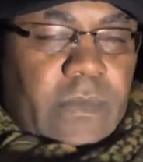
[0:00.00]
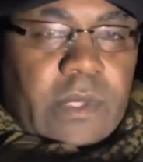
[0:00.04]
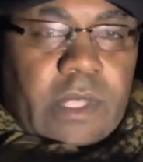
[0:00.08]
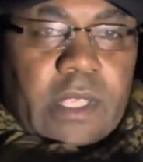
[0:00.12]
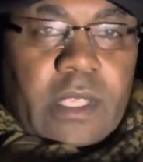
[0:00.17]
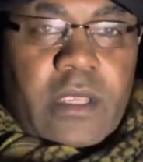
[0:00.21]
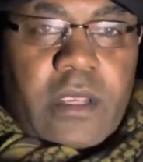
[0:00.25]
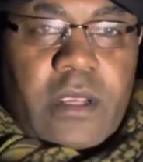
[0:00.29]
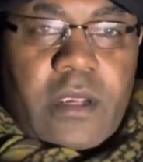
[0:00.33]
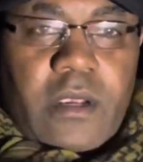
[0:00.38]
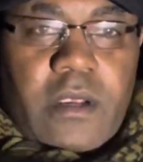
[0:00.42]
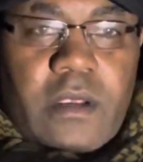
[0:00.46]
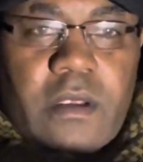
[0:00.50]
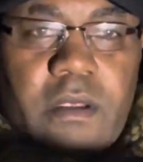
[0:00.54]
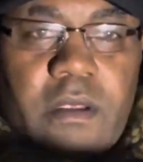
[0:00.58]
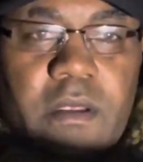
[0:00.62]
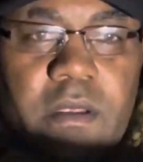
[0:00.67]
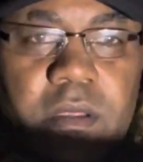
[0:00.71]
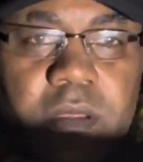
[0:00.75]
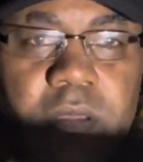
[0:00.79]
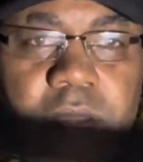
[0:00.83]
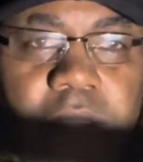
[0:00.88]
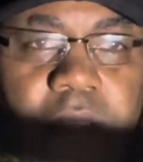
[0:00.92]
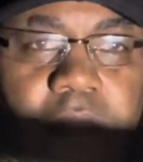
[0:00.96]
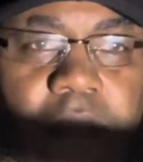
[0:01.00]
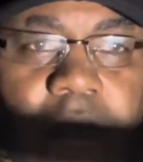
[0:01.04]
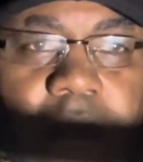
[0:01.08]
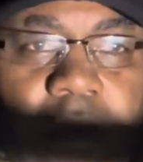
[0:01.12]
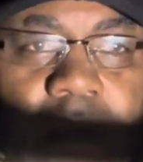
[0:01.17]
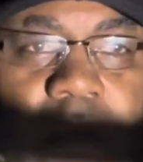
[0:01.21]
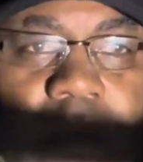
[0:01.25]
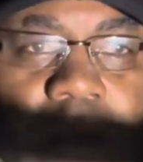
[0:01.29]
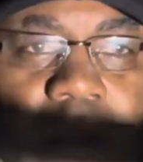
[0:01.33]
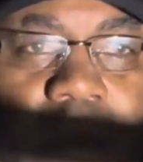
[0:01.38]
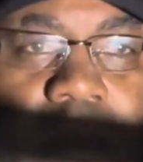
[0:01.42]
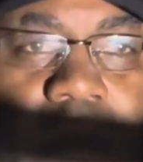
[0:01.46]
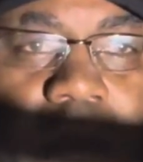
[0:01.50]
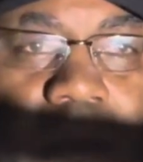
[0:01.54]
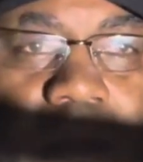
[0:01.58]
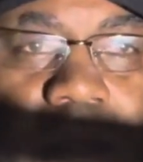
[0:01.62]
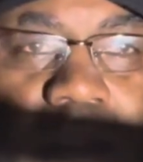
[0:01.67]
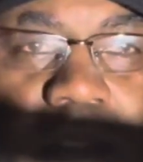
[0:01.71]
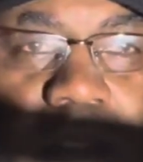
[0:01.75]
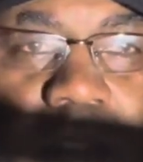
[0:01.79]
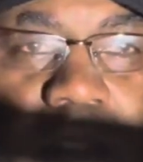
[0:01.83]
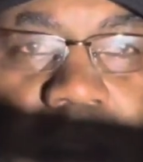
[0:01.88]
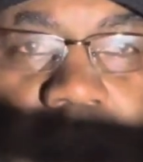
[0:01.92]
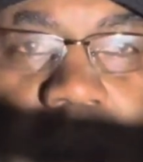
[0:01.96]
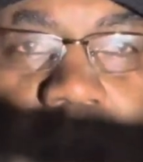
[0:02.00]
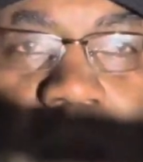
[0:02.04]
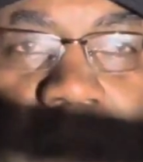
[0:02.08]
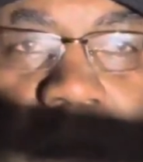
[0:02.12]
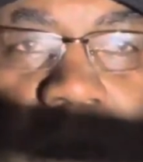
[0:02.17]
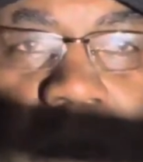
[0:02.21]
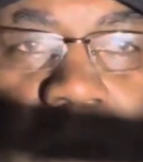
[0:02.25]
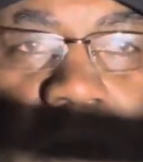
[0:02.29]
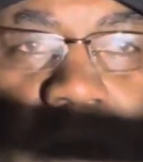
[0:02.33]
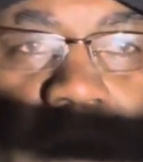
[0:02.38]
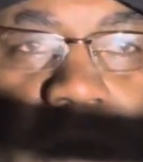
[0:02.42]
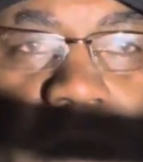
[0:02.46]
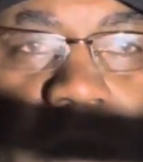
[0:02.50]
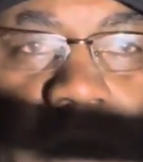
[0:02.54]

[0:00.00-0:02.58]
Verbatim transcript: here, see the Hamon.